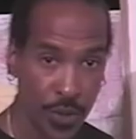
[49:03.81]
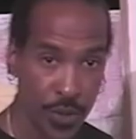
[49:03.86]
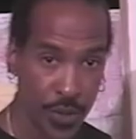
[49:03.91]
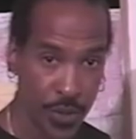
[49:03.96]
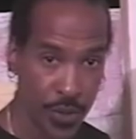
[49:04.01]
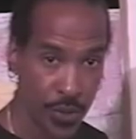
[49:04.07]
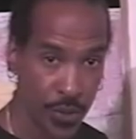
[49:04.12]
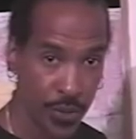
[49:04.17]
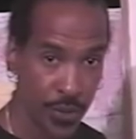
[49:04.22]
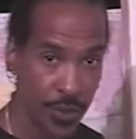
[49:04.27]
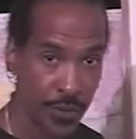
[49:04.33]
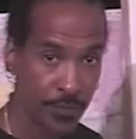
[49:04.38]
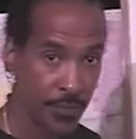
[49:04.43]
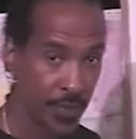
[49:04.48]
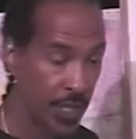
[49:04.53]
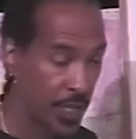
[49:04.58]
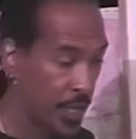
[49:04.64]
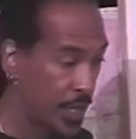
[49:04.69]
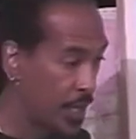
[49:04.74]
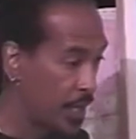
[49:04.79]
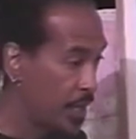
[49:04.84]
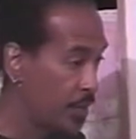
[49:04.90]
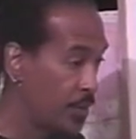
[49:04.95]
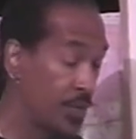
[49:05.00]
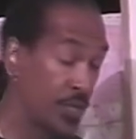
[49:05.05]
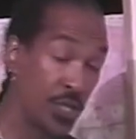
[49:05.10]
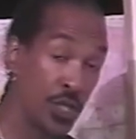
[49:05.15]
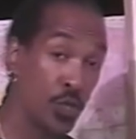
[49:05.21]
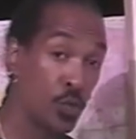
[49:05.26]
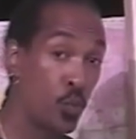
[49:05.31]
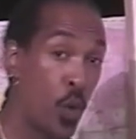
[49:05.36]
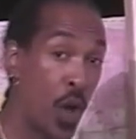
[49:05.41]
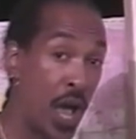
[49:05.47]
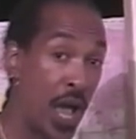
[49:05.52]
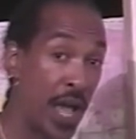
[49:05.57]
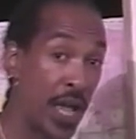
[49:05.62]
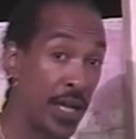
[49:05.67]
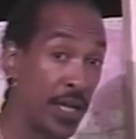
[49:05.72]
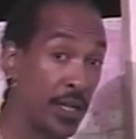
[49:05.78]
occurred. This is
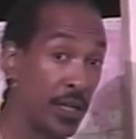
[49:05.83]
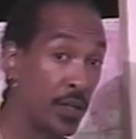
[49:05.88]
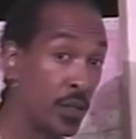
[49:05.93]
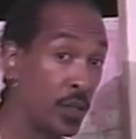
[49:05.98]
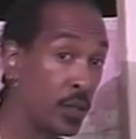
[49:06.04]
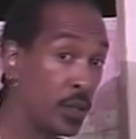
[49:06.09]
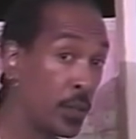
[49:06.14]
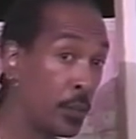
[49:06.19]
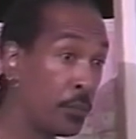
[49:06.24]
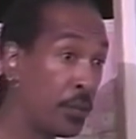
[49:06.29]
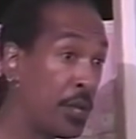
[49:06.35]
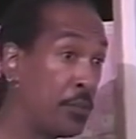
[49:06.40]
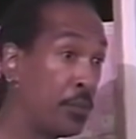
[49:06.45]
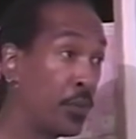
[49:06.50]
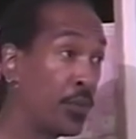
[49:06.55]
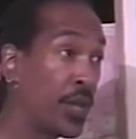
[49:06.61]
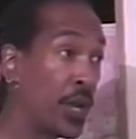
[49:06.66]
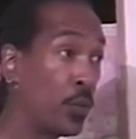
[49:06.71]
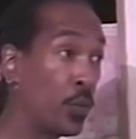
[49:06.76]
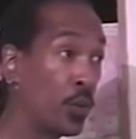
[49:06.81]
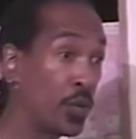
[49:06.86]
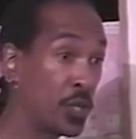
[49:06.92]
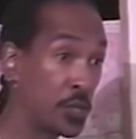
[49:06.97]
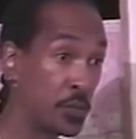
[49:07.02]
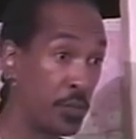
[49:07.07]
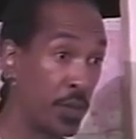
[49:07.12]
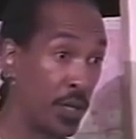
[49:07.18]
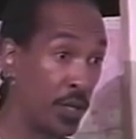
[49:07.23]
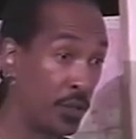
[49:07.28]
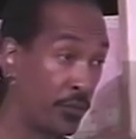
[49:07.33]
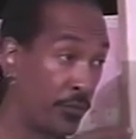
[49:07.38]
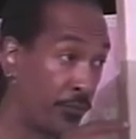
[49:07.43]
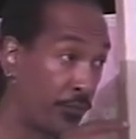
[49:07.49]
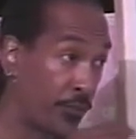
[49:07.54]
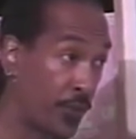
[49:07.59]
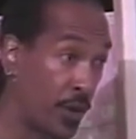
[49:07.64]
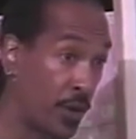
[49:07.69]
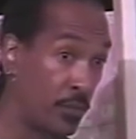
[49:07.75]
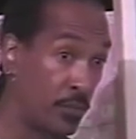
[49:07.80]
why the people that were expelled
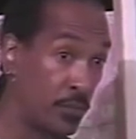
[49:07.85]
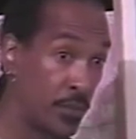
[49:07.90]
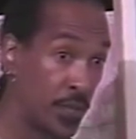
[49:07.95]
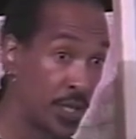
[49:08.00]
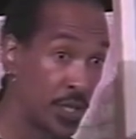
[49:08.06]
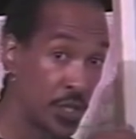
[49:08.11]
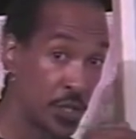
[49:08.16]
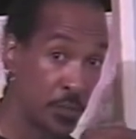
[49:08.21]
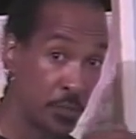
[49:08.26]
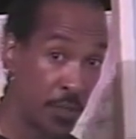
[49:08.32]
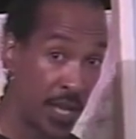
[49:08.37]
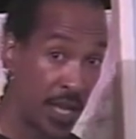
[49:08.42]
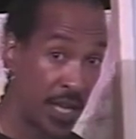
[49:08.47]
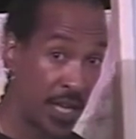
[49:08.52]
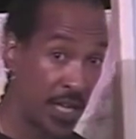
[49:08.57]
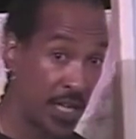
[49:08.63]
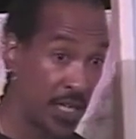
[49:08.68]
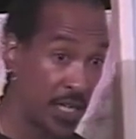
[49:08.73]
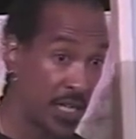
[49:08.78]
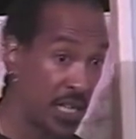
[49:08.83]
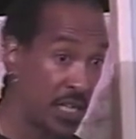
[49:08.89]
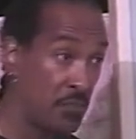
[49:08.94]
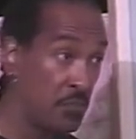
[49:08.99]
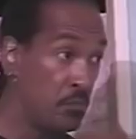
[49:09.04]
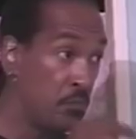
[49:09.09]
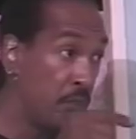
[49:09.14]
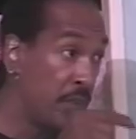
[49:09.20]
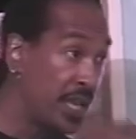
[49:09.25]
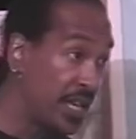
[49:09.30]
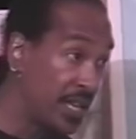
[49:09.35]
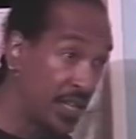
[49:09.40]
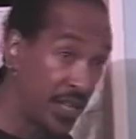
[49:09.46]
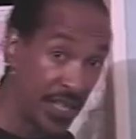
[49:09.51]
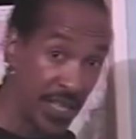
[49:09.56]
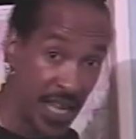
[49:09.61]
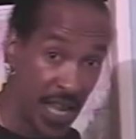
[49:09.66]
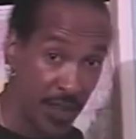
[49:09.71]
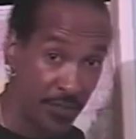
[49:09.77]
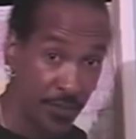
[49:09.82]
from Spain
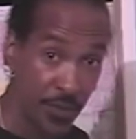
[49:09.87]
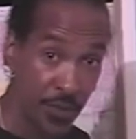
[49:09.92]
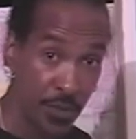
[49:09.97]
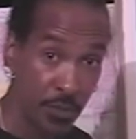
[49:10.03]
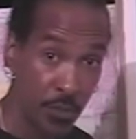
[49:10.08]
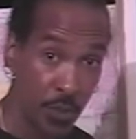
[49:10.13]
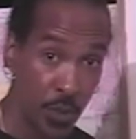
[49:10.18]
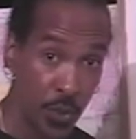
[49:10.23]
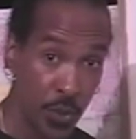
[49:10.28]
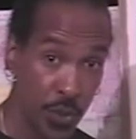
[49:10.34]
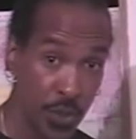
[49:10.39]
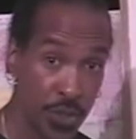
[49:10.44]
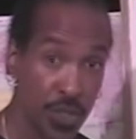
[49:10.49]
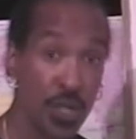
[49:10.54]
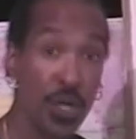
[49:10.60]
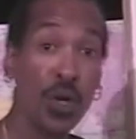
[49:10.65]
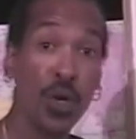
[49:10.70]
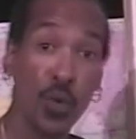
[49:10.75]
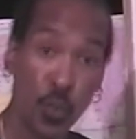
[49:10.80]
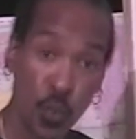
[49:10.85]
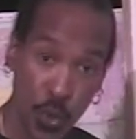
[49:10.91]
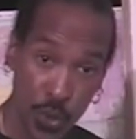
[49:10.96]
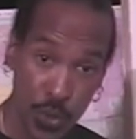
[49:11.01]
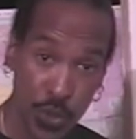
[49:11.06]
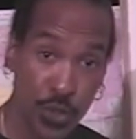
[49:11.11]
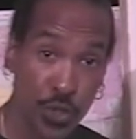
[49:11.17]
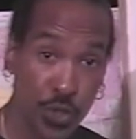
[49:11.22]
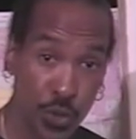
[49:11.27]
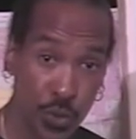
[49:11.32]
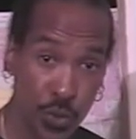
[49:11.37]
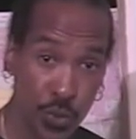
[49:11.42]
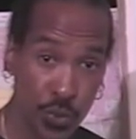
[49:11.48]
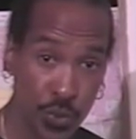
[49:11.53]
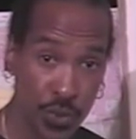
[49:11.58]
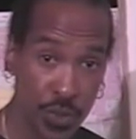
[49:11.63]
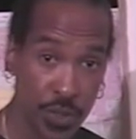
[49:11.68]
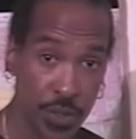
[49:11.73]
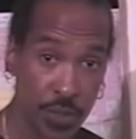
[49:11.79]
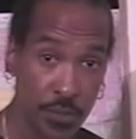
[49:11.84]
immediately after the Moors were the
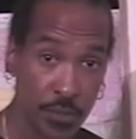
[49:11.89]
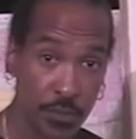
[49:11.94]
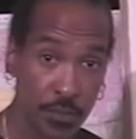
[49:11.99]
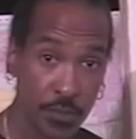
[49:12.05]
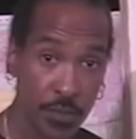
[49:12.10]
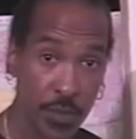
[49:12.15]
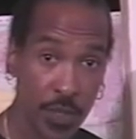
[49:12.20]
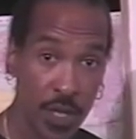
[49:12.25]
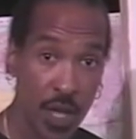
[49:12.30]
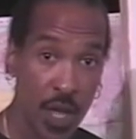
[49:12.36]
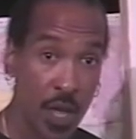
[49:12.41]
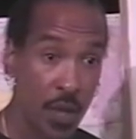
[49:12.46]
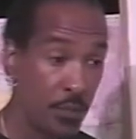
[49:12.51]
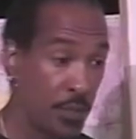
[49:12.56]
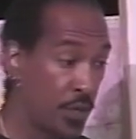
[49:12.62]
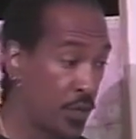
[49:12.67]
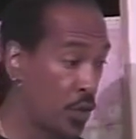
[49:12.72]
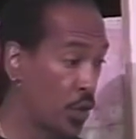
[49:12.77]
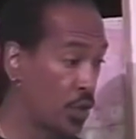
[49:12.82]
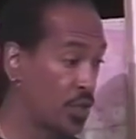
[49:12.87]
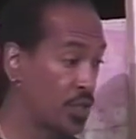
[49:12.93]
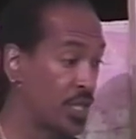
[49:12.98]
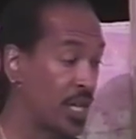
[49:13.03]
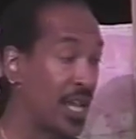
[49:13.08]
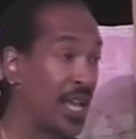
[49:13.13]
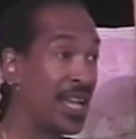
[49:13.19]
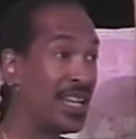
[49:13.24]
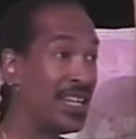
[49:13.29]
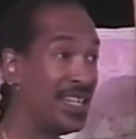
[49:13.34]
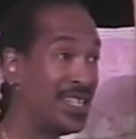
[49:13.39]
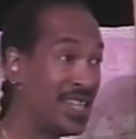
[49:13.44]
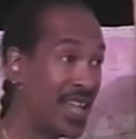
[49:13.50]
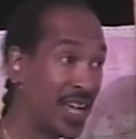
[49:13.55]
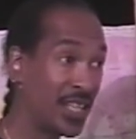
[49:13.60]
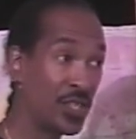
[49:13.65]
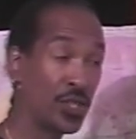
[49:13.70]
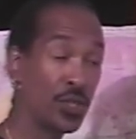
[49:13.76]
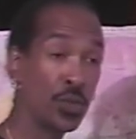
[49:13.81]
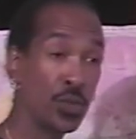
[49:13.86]
Jews. Because
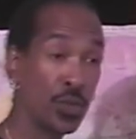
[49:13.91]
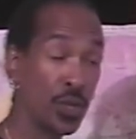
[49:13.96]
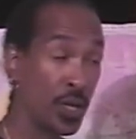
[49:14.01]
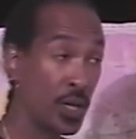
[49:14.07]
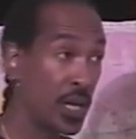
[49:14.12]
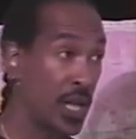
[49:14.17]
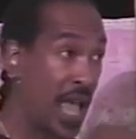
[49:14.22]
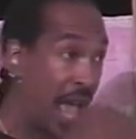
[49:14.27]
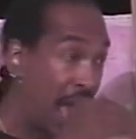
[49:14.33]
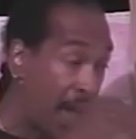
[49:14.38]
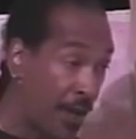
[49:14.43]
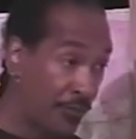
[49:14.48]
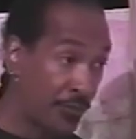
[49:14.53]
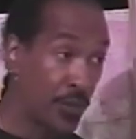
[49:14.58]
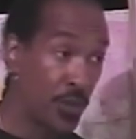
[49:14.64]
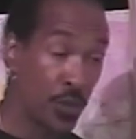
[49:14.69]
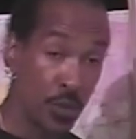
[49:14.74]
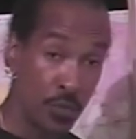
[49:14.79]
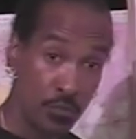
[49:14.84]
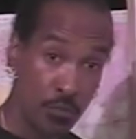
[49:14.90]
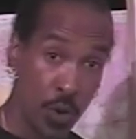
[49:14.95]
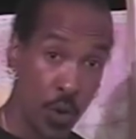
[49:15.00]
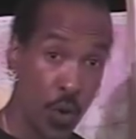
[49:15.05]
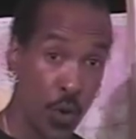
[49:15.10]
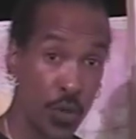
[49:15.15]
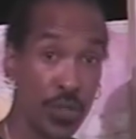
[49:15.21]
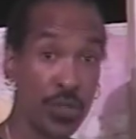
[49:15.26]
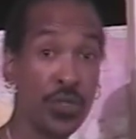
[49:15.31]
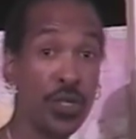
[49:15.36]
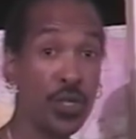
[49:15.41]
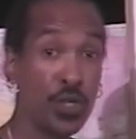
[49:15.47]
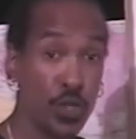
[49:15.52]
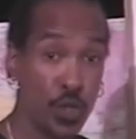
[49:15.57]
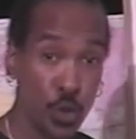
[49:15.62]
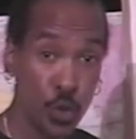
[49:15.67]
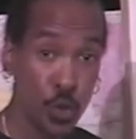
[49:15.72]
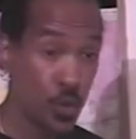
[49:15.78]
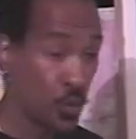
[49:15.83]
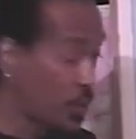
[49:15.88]
Next to the, after the Moors, the
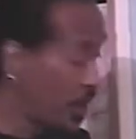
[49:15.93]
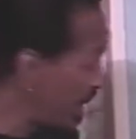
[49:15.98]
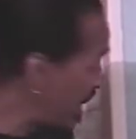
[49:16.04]
Jews were